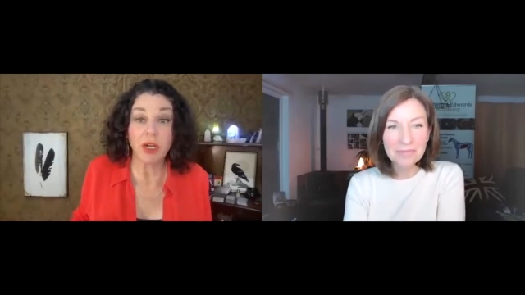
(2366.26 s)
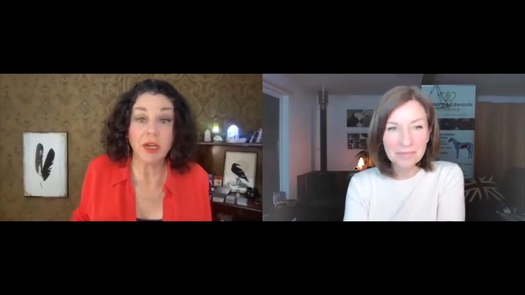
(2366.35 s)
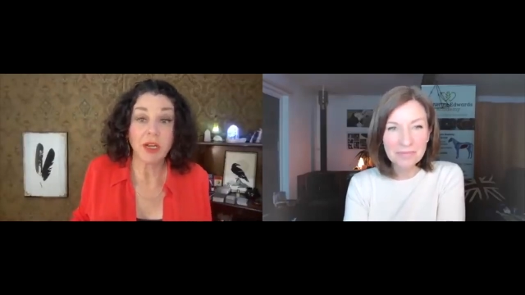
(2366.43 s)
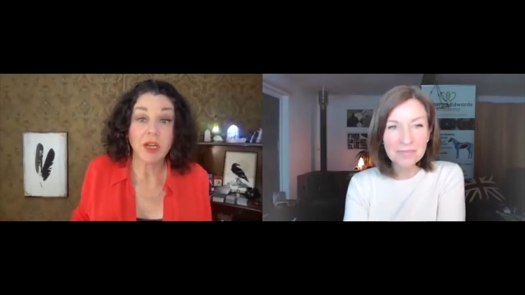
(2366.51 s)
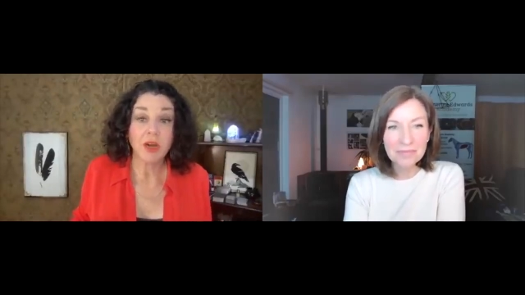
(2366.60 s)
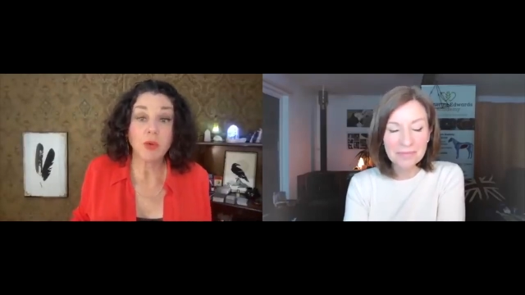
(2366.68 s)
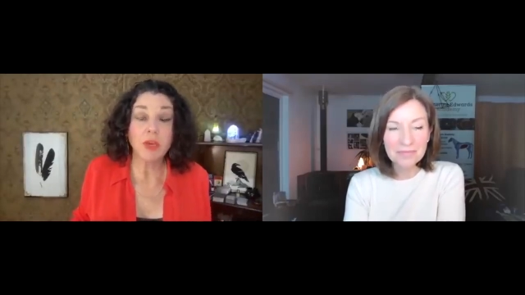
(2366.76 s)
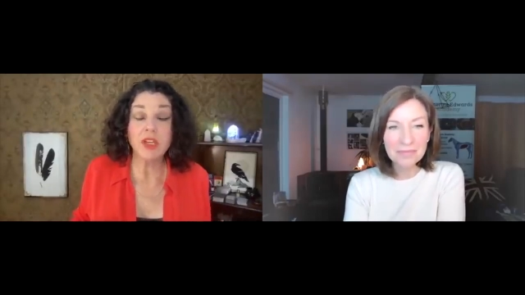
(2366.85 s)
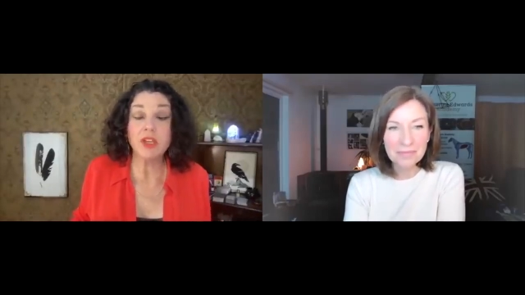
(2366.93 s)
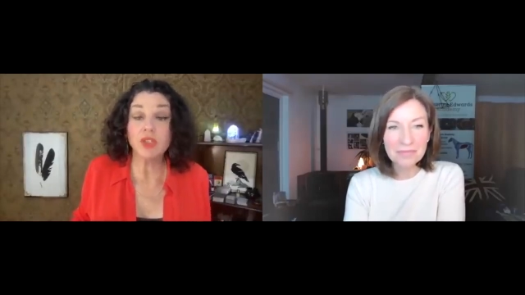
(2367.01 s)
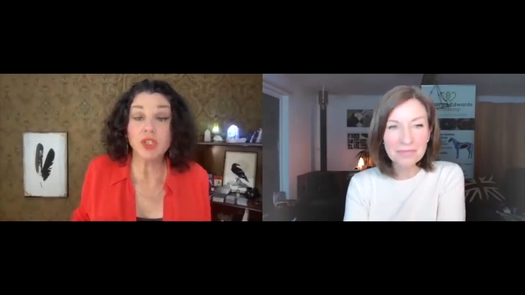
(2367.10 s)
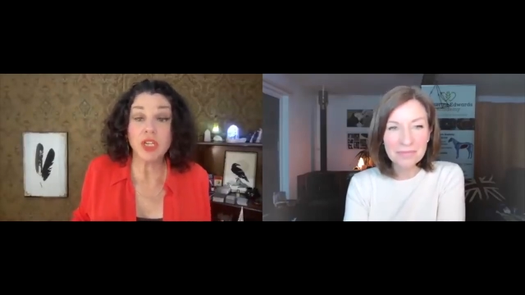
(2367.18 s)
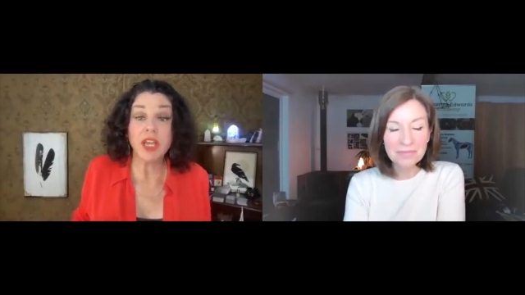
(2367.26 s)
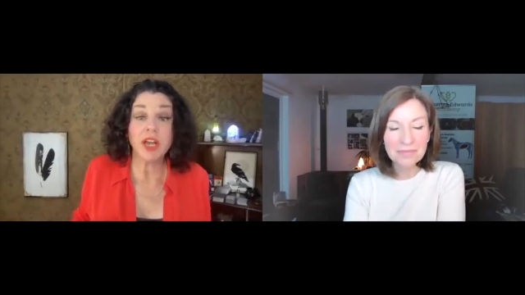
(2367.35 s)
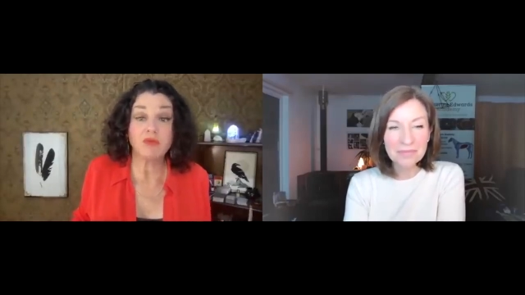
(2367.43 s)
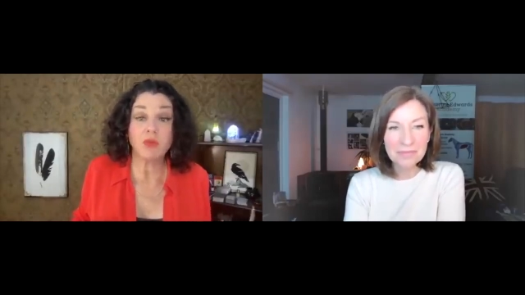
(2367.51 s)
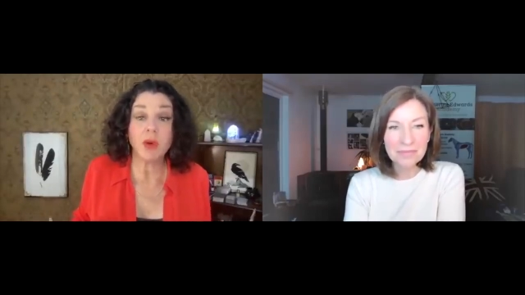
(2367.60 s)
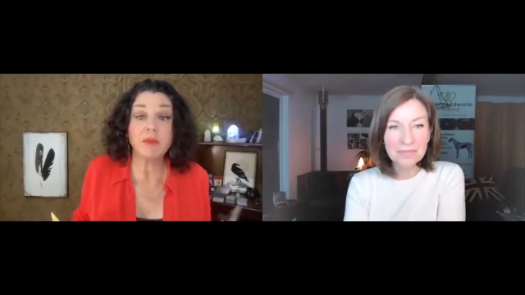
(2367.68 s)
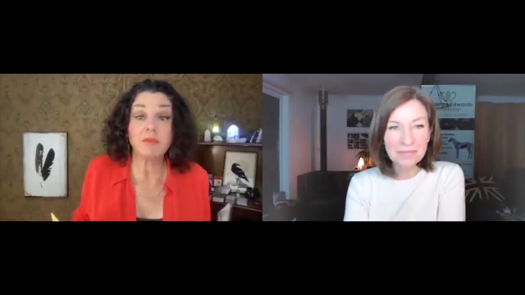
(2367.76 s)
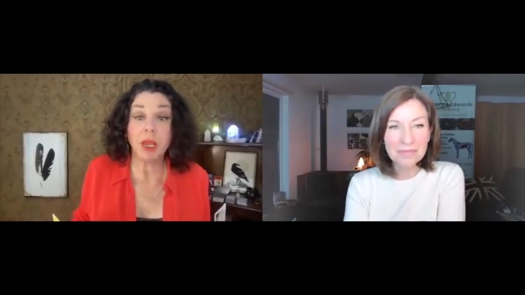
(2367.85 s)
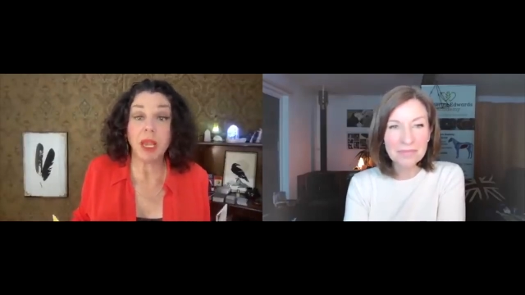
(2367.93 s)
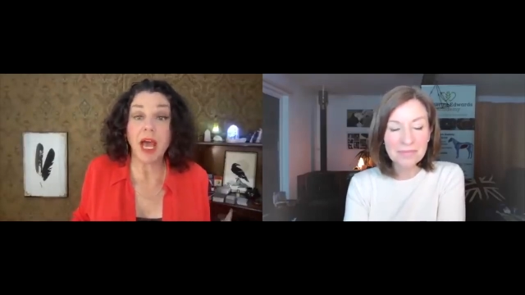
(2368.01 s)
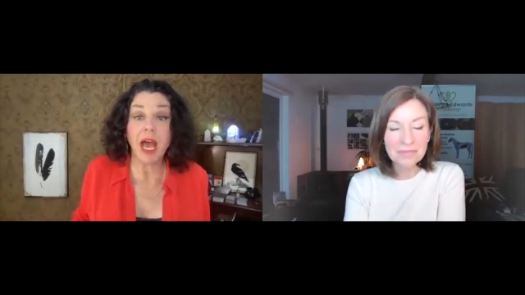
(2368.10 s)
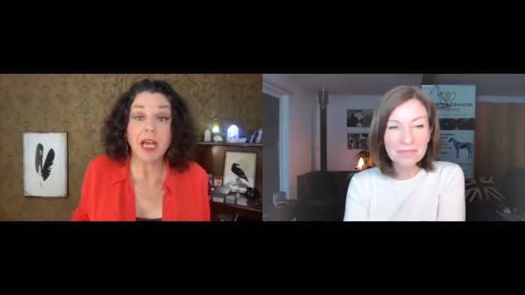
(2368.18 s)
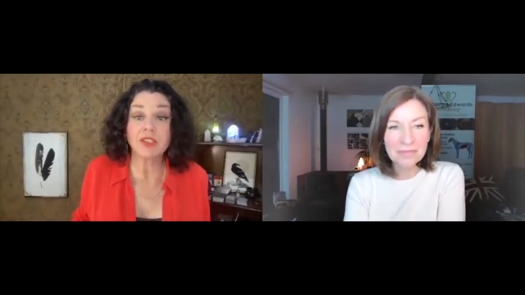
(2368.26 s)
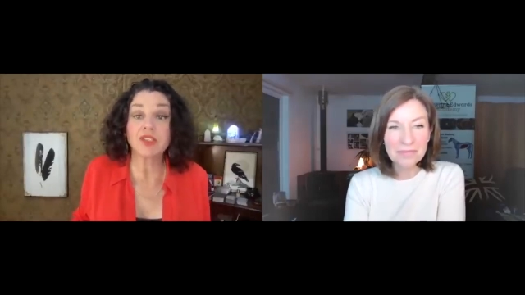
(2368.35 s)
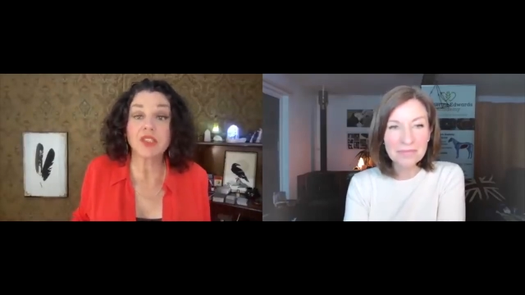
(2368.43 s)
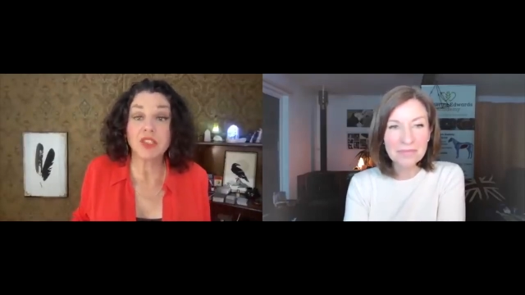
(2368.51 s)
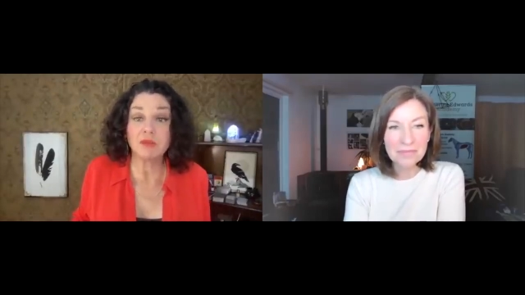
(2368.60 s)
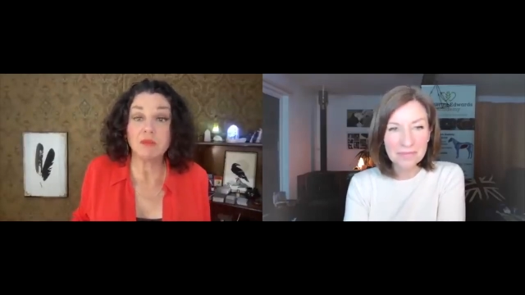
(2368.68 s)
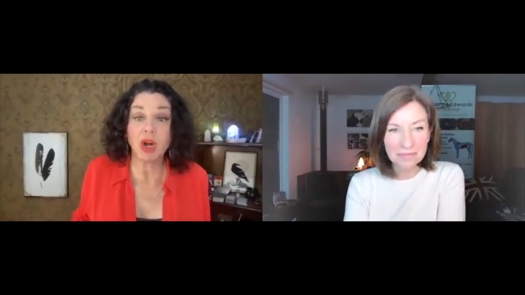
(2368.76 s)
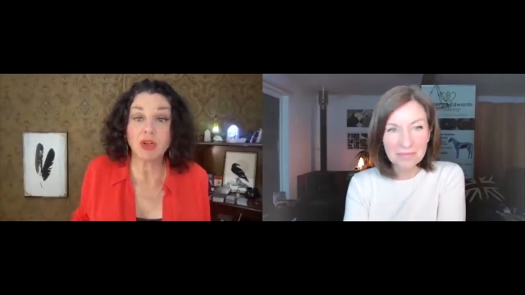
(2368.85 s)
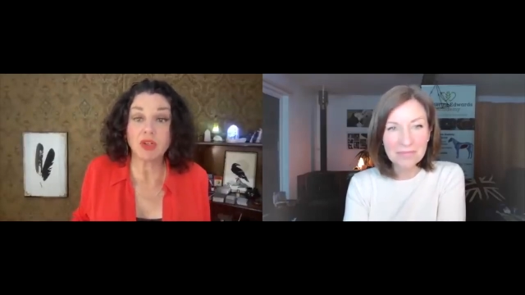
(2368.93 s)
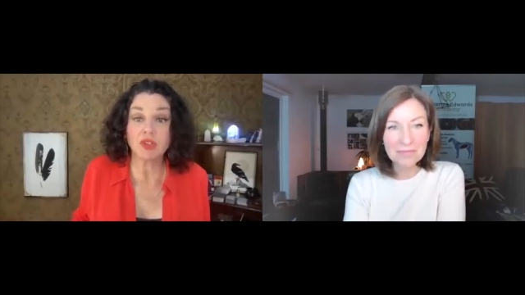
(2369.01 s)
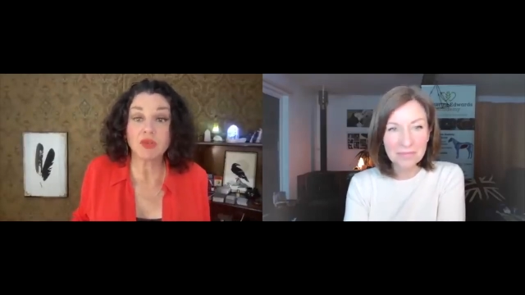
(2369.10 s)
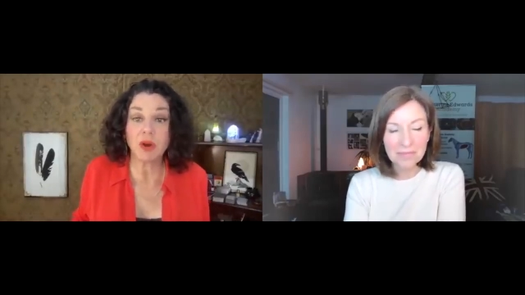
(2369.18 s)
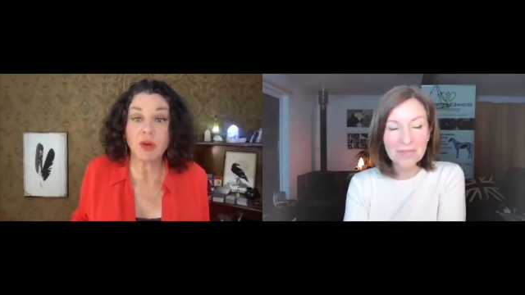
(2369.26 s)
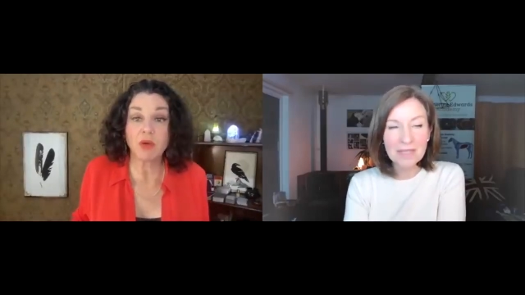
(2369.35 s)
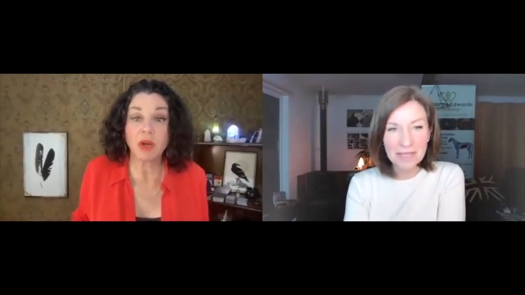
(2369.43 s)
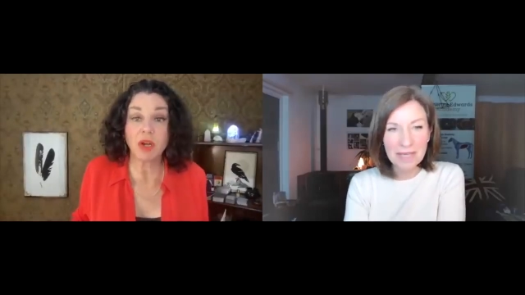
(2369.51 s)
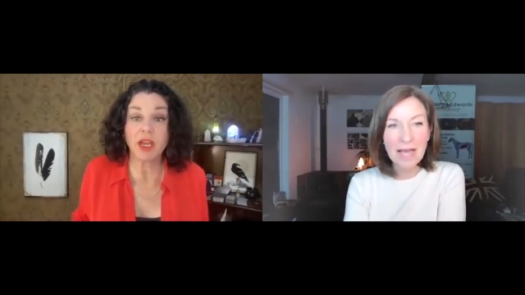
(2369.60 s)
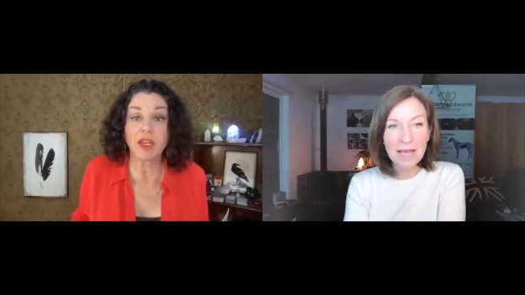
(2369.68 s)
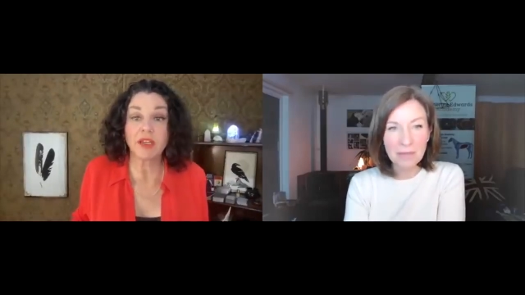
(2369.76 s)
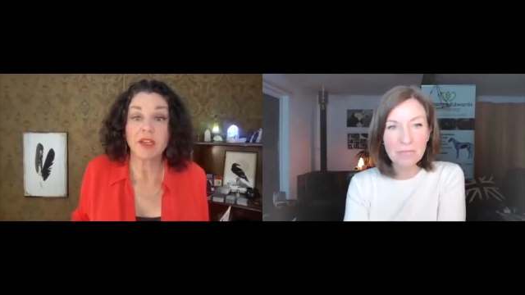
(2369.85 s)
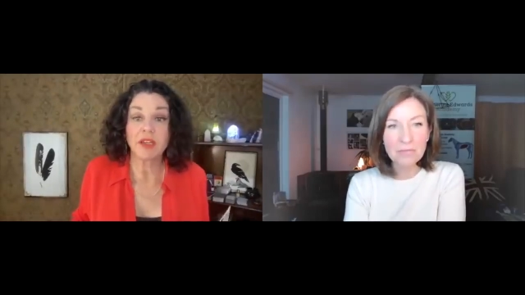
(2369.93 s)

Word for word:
Speaker 1: And we usually have one blast in March where we're like, yeah.